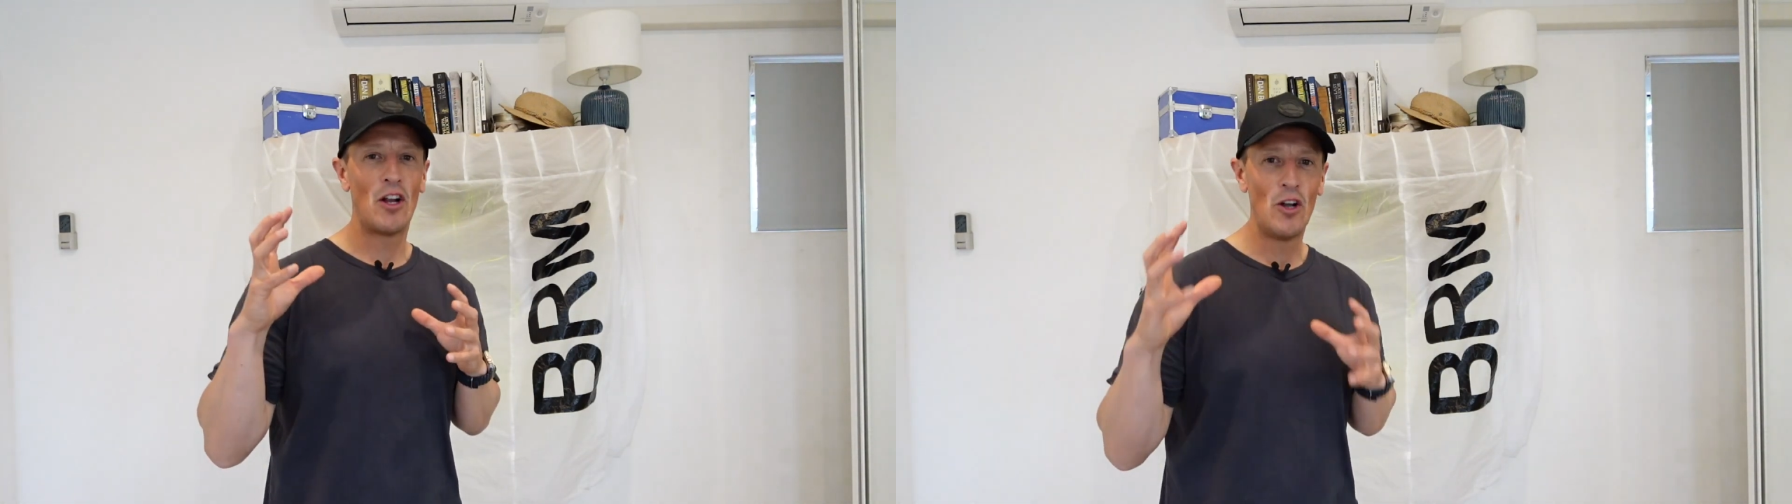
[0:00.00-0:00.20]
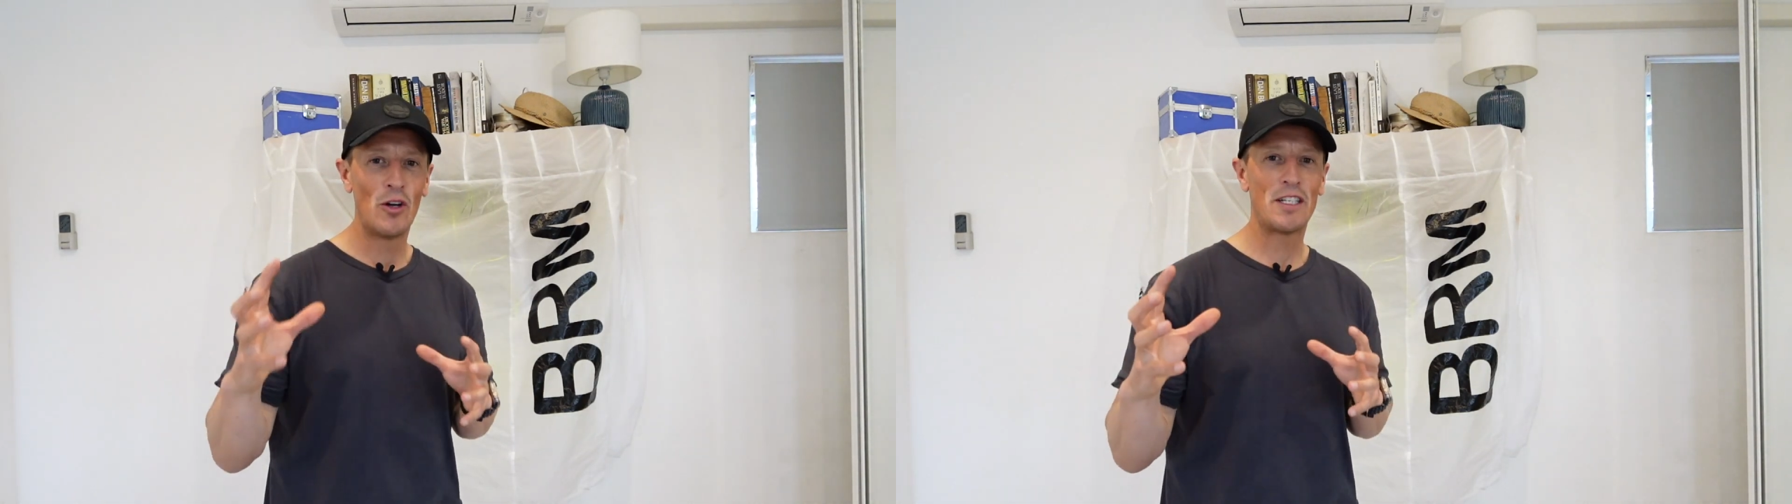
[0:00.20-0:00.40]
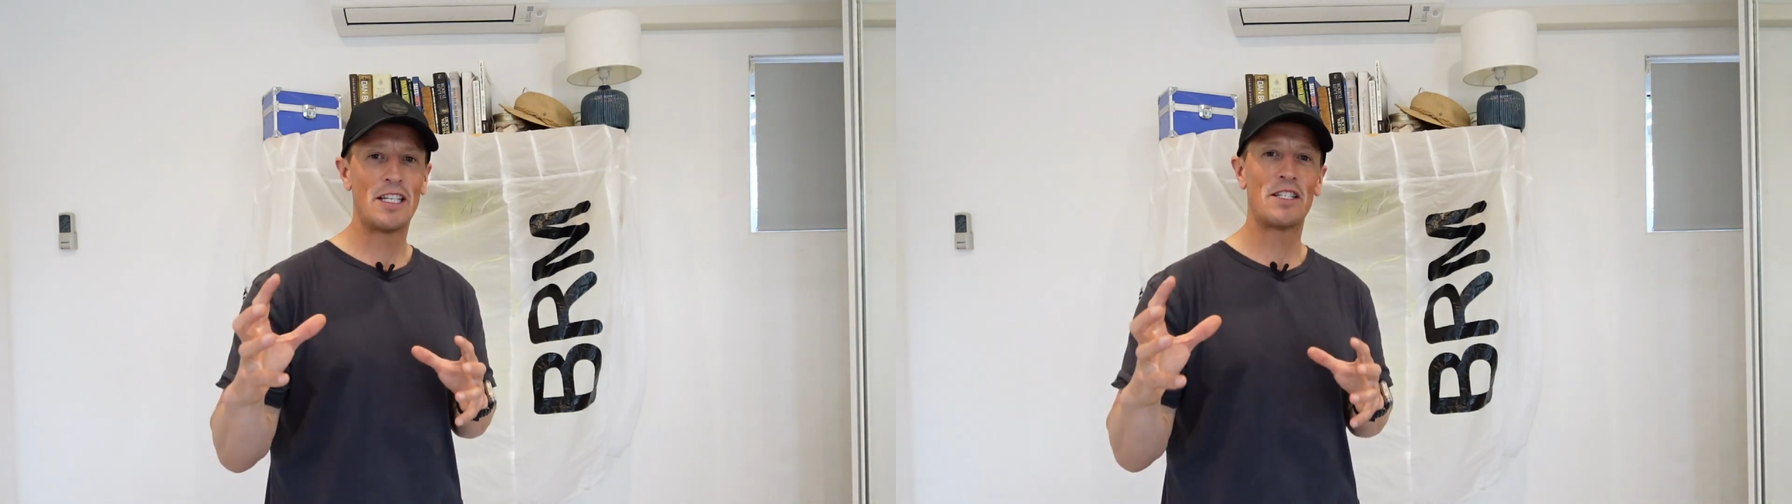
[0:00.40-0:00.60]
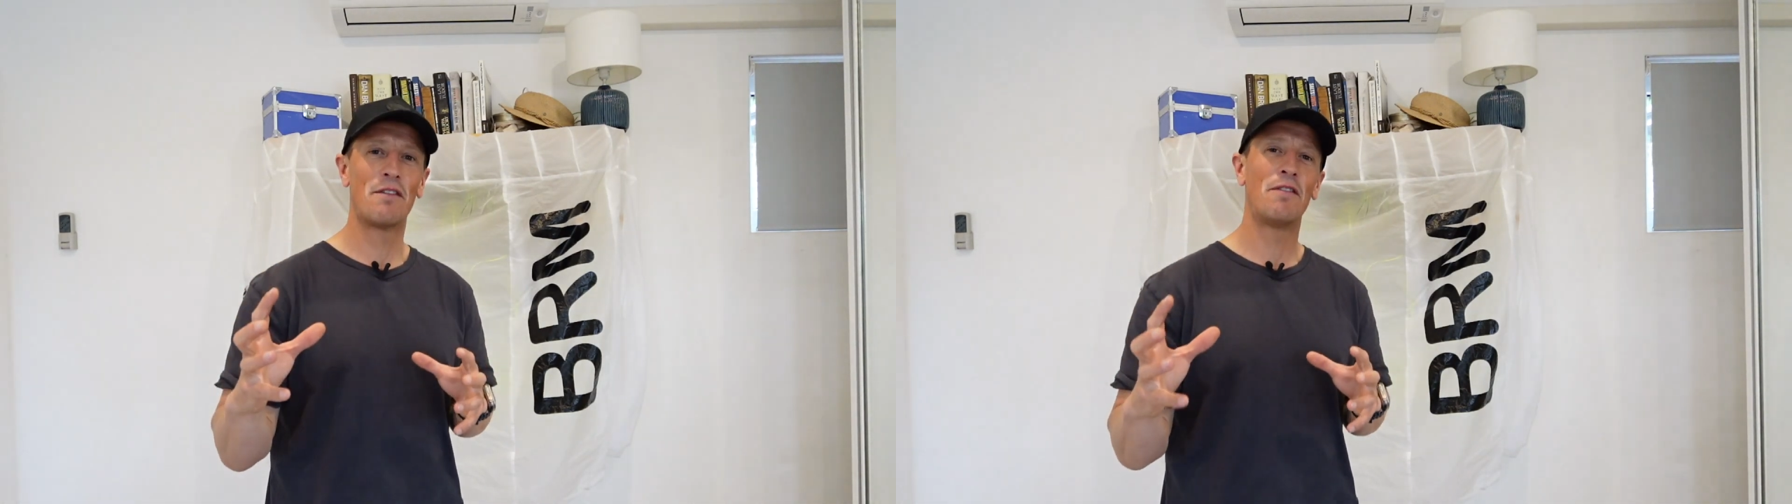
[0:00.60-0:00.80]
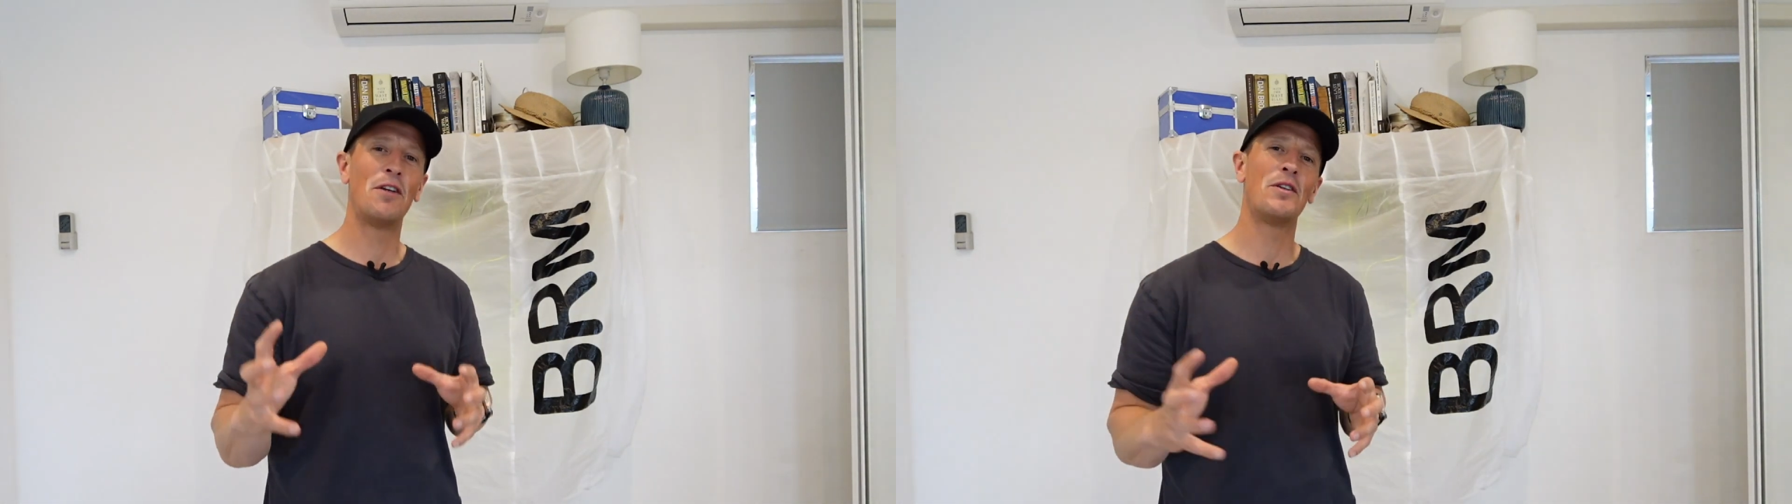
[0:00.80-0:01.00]
looked into the
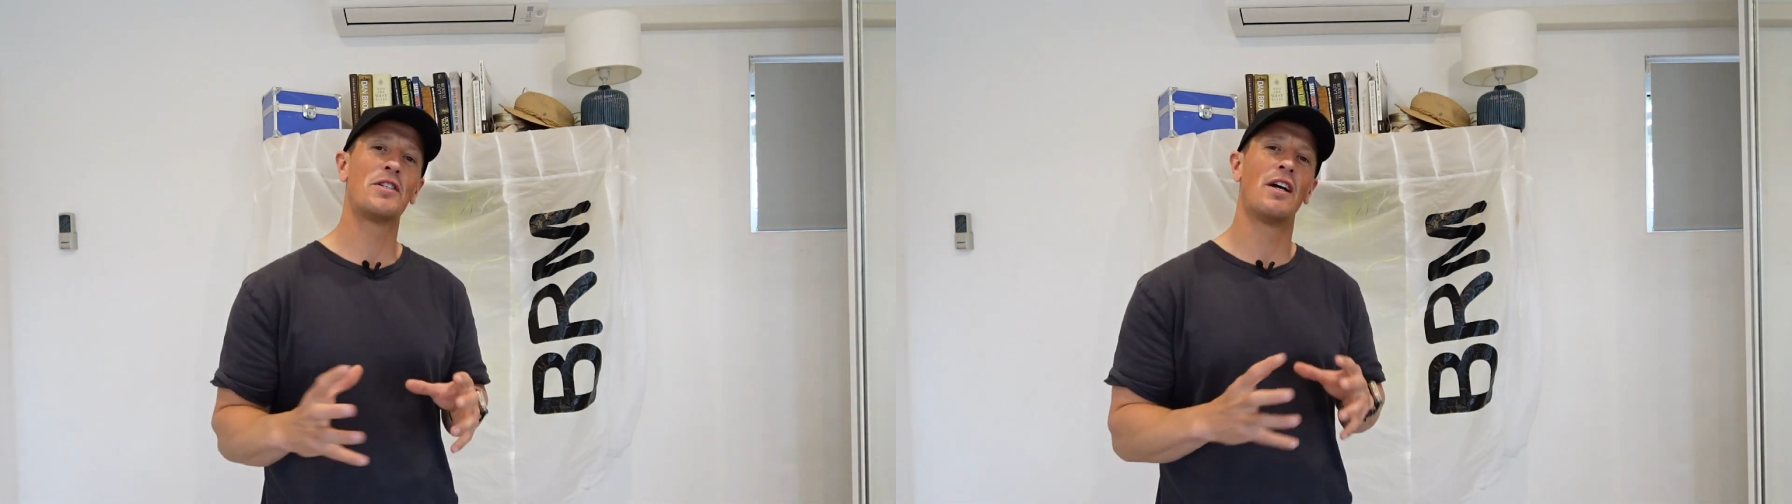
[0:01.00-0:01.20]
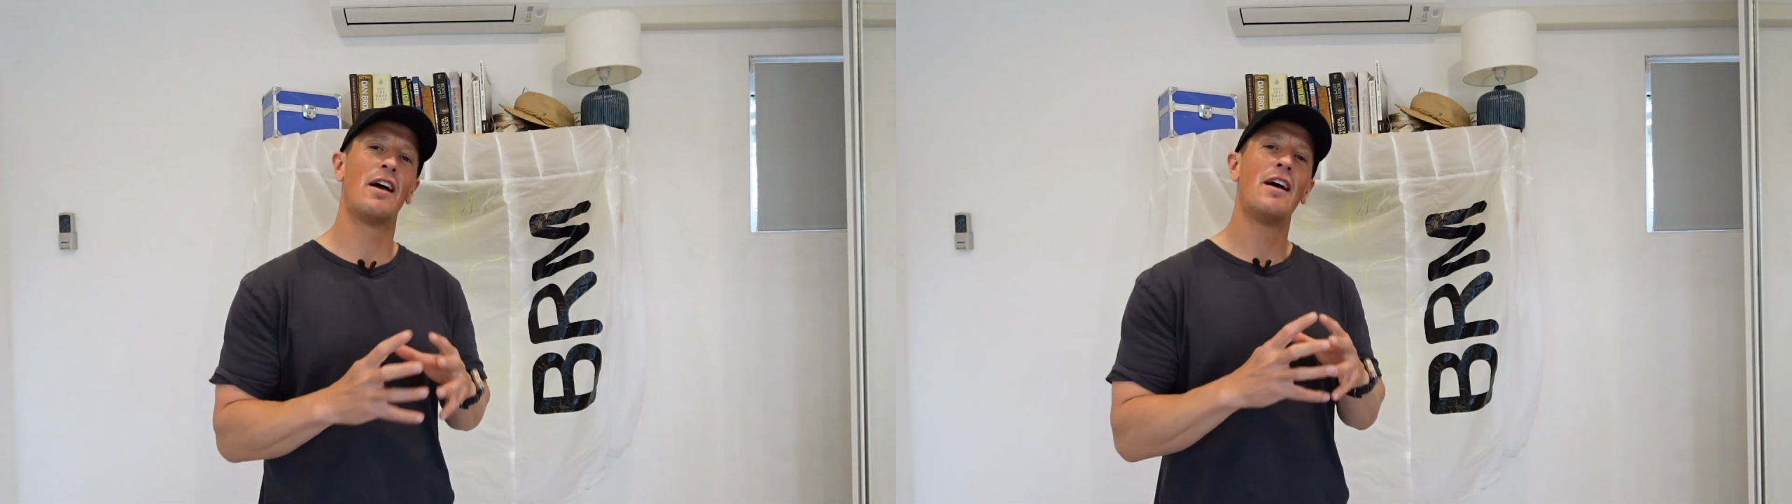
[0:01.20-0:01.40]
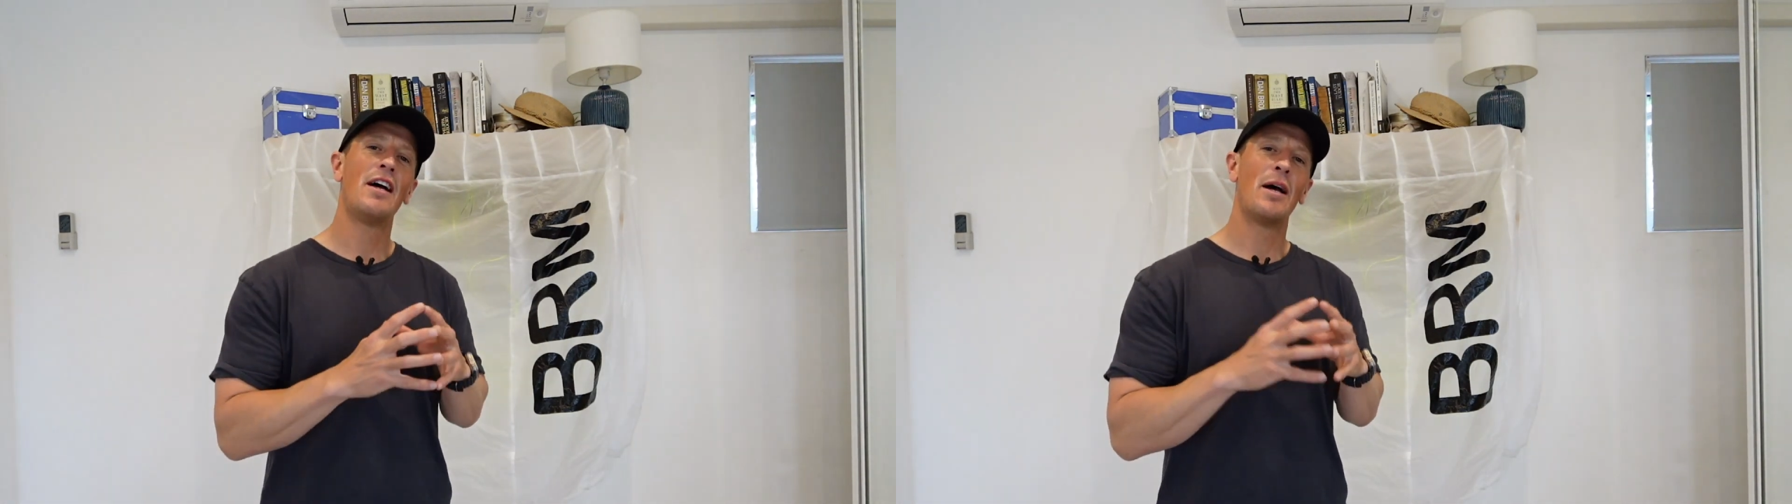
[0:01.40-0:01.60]
future